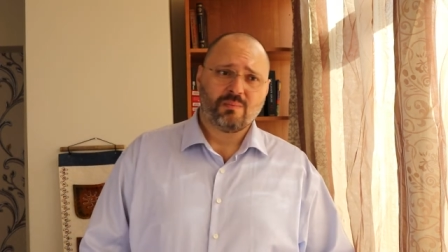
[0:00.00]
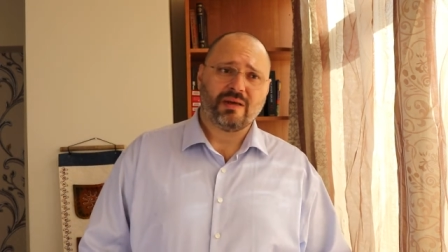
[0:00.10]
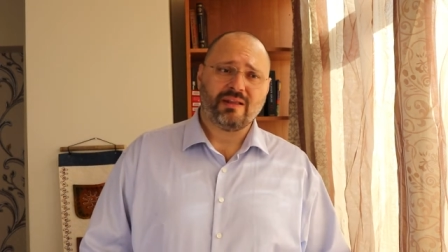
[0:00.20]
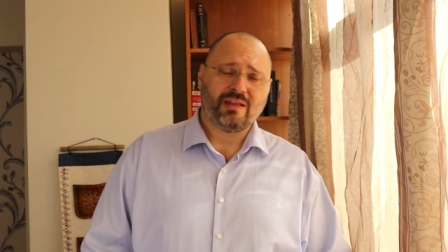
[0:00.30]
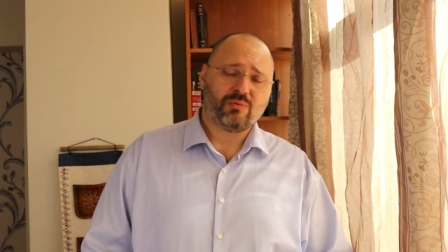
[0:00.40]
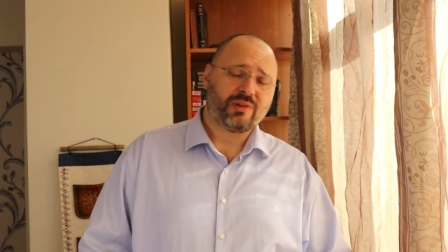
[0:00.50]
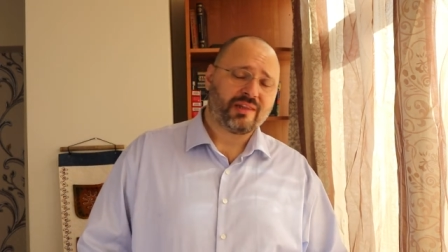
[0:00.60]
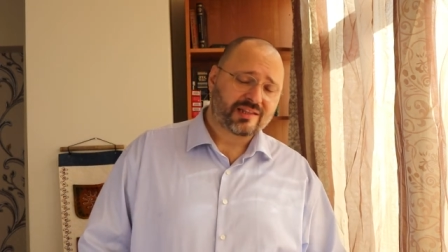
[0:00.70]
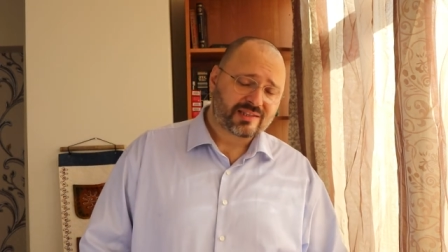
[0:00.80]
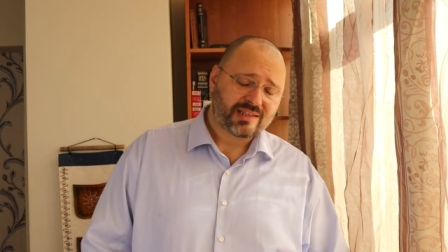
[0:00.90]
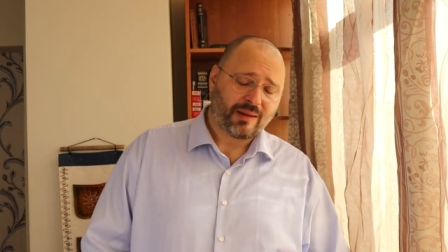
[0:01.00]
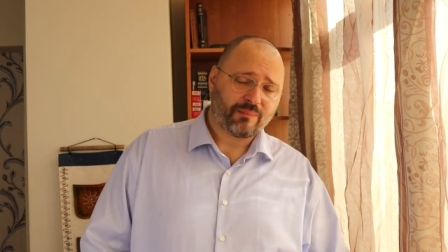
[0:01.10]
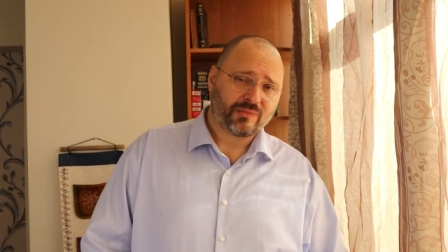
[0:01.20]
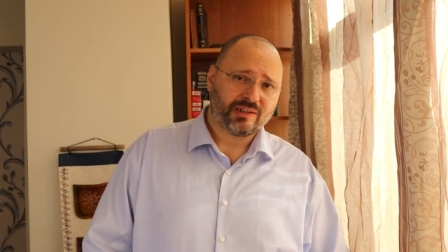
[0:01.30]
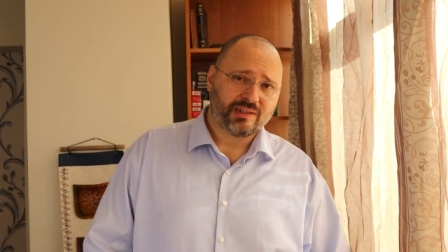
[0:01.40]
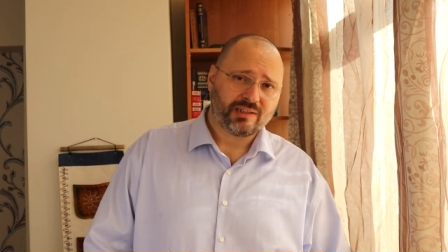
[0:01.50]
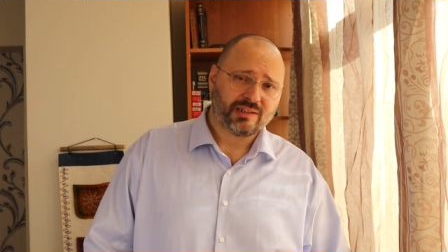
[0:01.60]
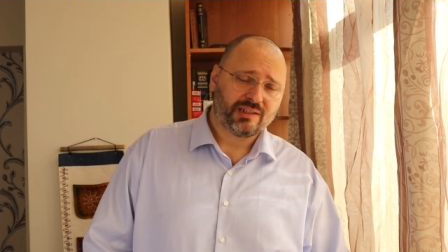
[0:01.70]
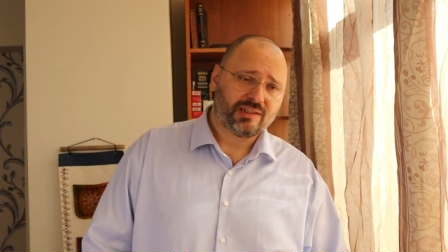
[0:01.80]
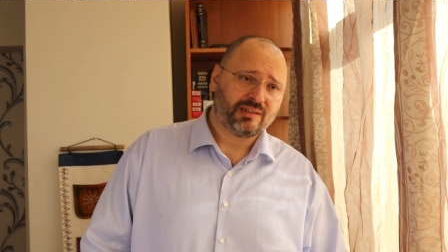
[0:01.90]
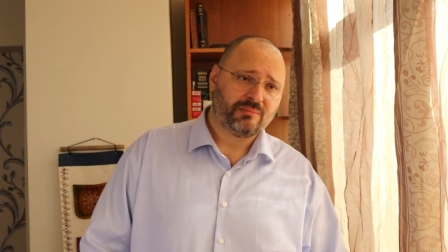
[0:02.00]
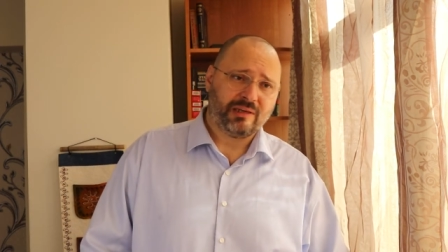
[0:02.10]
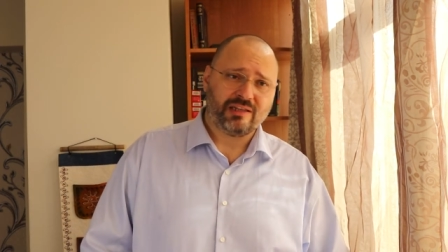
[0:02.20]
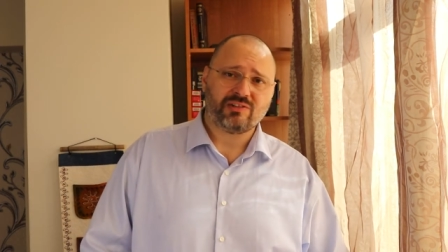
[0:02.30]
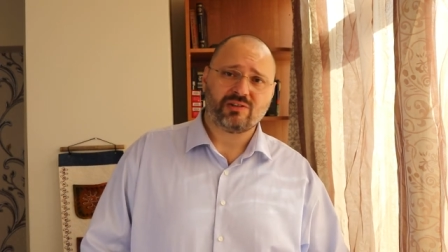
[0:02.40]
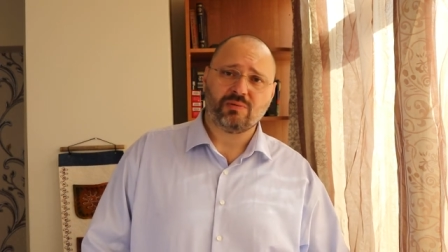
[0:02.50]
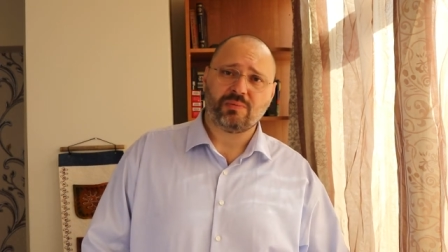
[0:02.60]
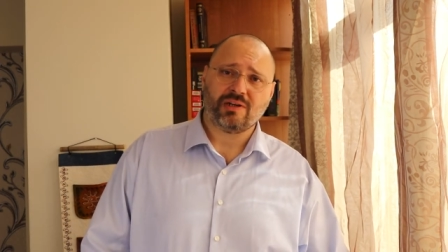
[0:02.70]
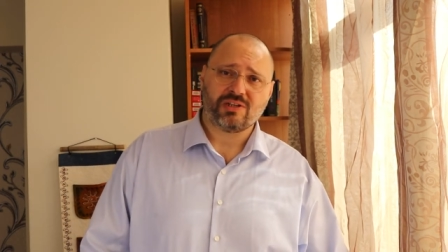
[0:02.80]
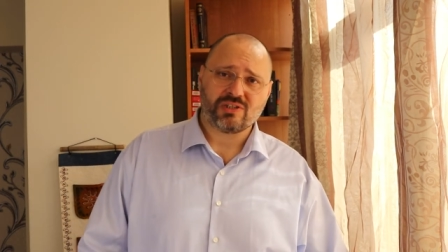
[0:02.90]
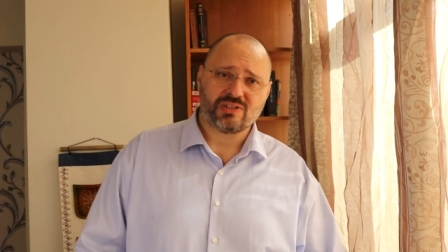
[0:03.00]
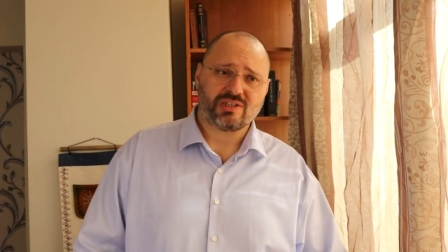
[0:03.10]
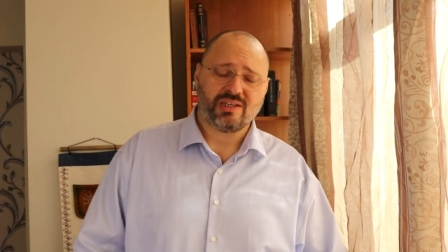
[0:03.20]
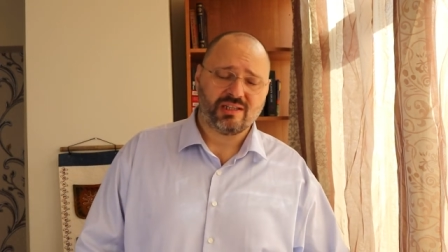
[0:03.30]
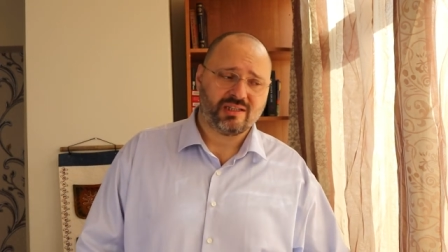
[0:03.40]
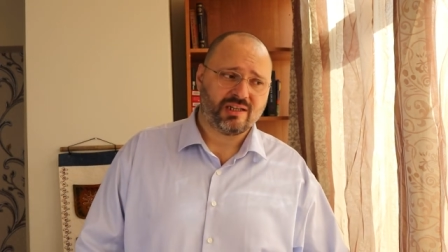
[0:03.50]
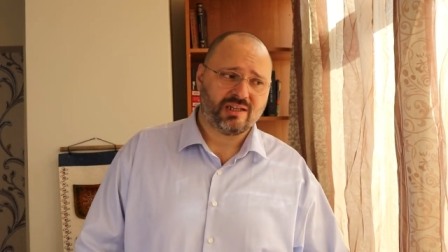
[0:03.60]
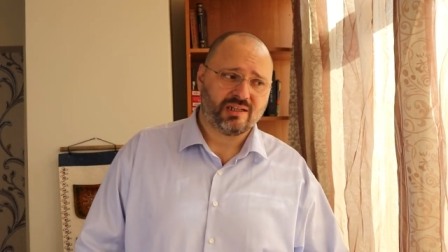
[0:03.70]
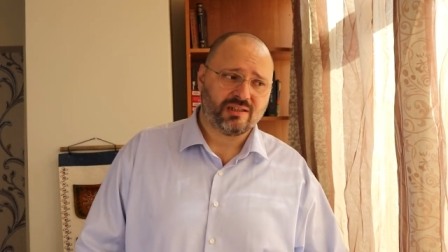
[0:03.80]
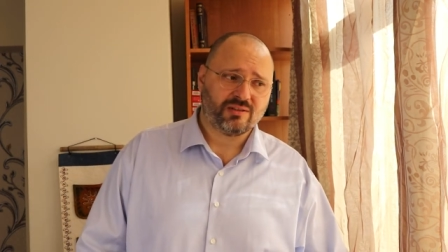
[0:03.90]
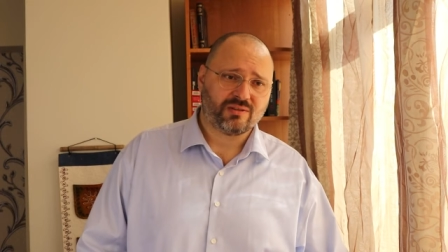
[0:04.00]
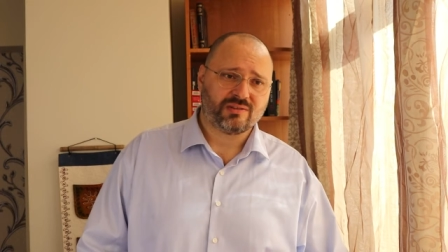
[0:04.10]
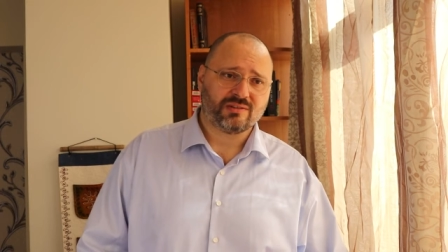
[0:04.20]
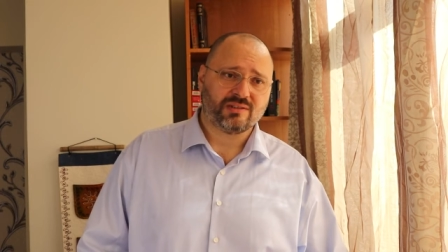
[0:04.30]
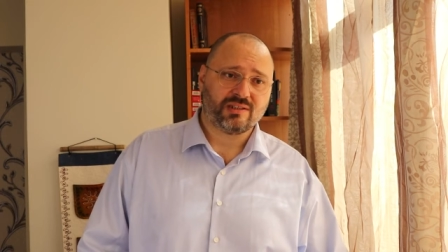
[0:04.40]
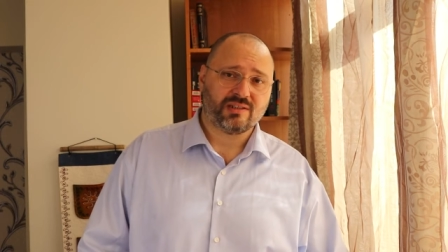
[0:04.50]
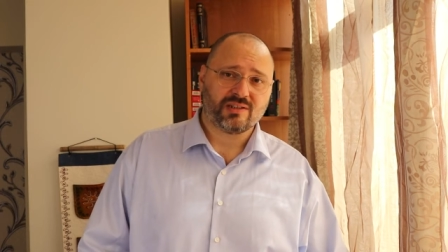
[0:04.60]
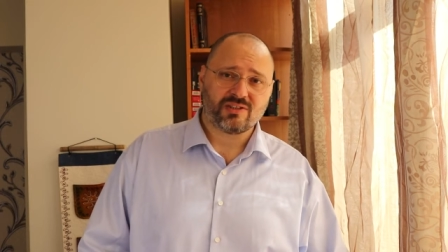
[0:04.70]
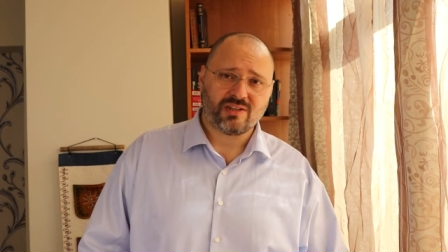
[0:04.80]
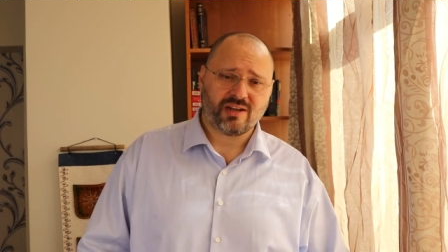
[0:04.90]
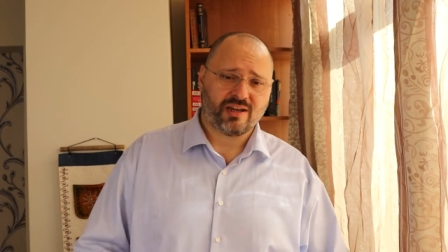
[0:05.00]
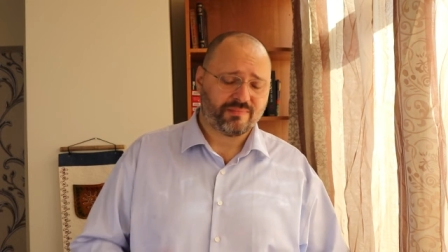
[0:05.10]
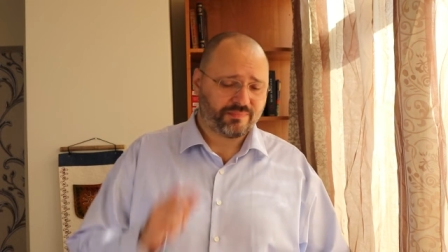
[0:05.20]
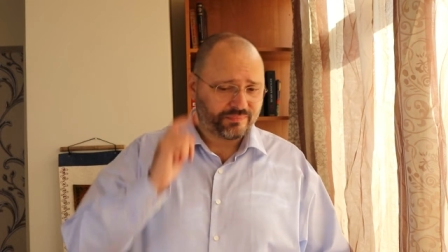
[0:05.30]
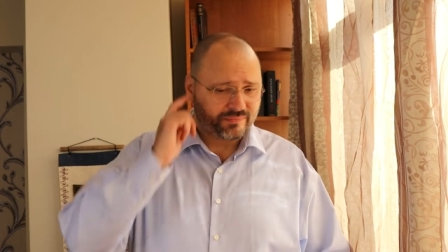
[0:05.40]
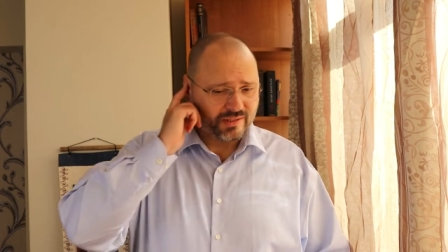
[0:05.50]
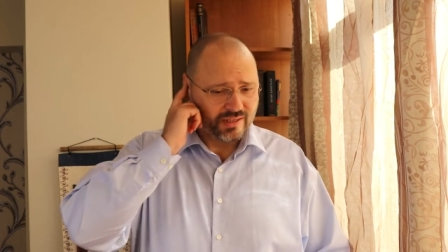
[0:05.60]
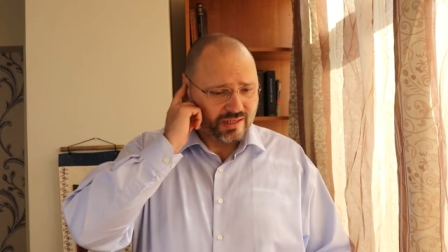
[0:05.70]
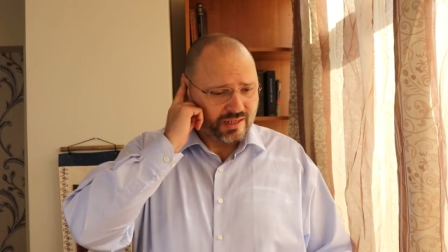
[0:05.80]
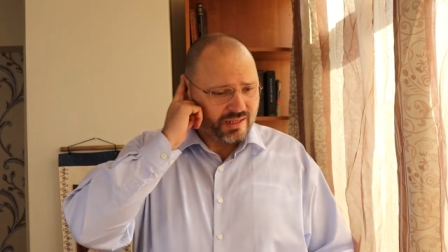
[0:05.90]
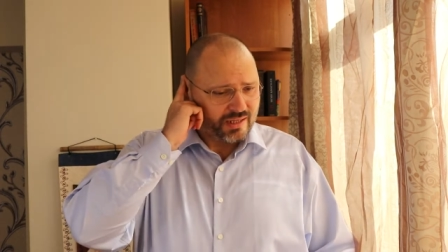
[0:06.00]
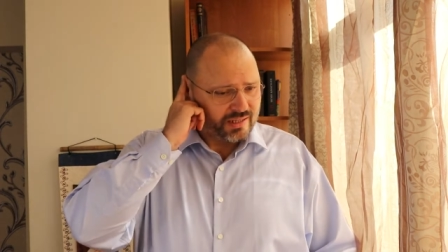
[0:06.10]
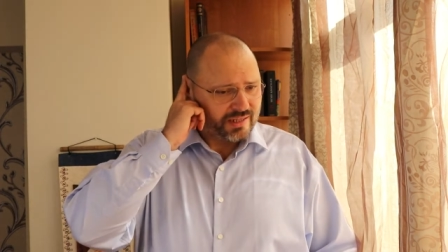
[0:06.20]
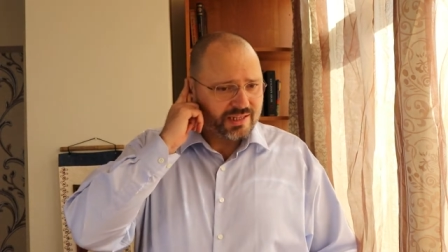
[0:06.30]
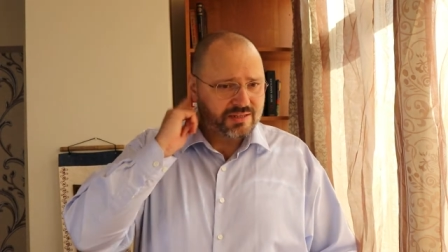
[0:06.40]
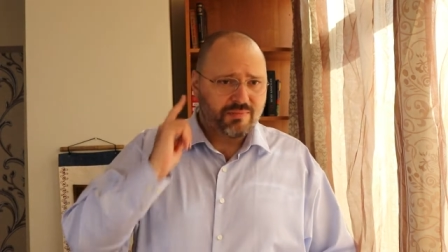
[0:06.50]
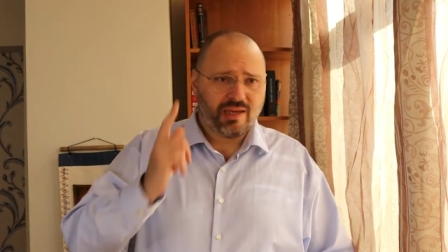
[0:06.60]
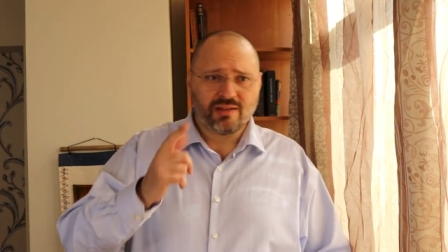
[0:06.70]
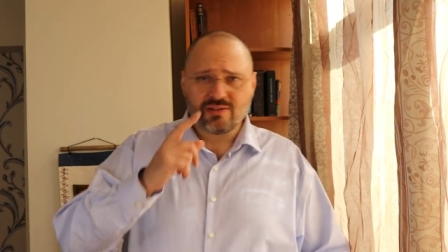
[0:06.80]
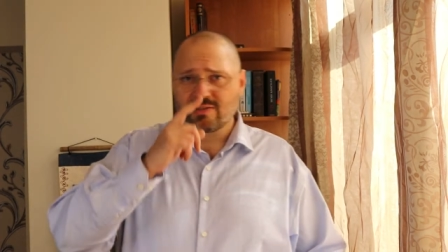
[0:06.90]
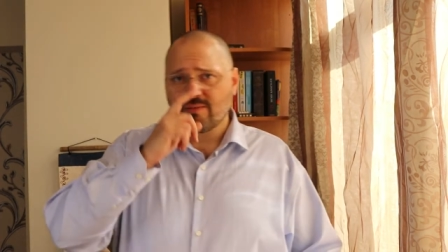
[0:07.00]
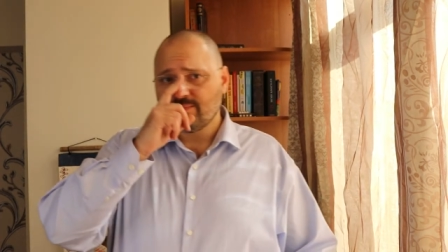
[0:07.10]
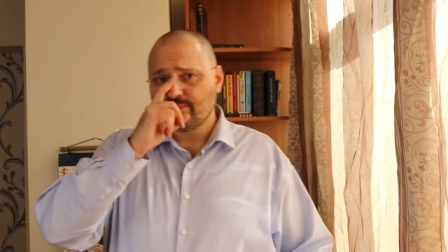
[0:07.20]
but it will not stop the uh, military operations in uh, northern uh, Syria. Thus means